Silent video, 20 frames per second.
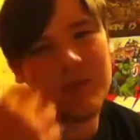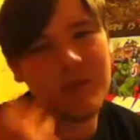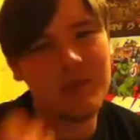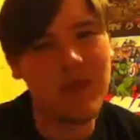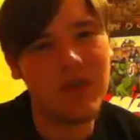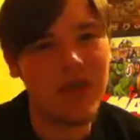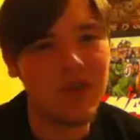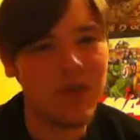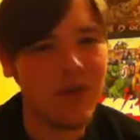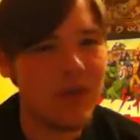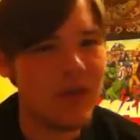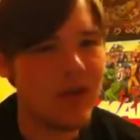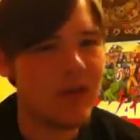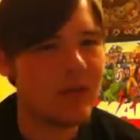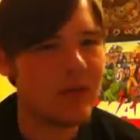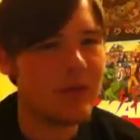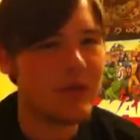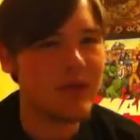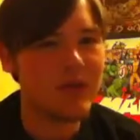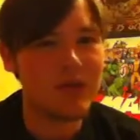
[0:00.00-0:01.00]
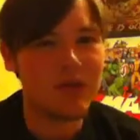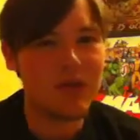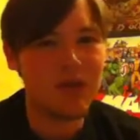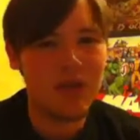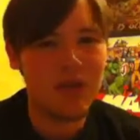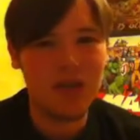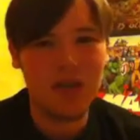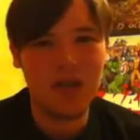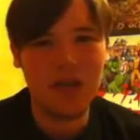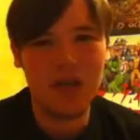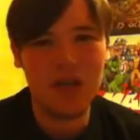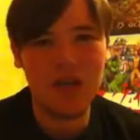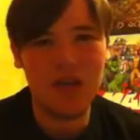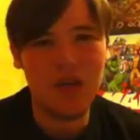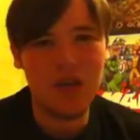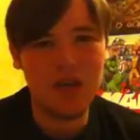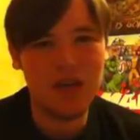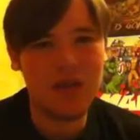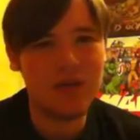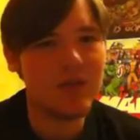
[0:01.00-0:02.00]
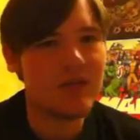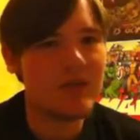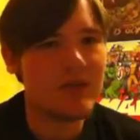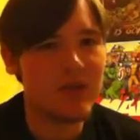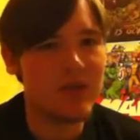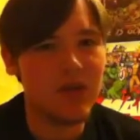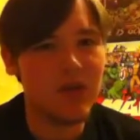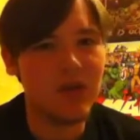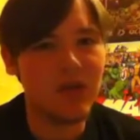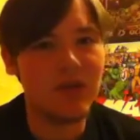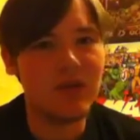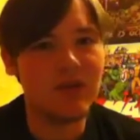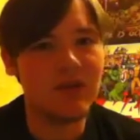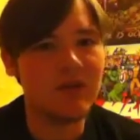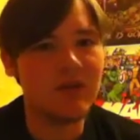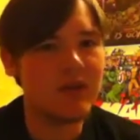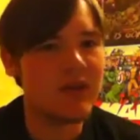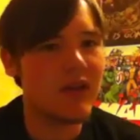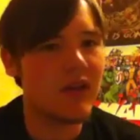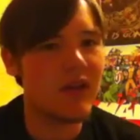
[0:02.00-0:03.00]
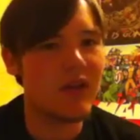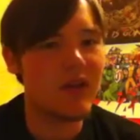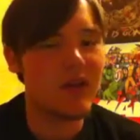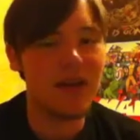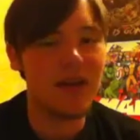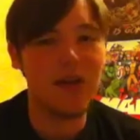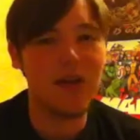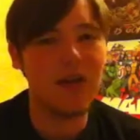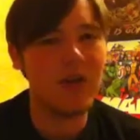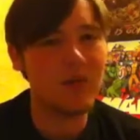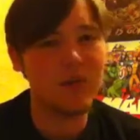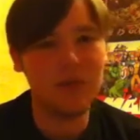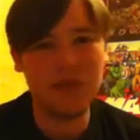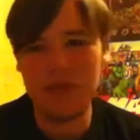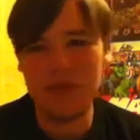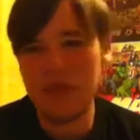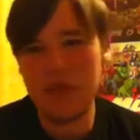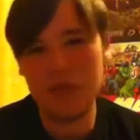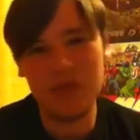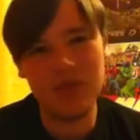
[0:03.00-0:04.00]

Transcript: much crime going on because Commissioner Gordon, Gary Oldman,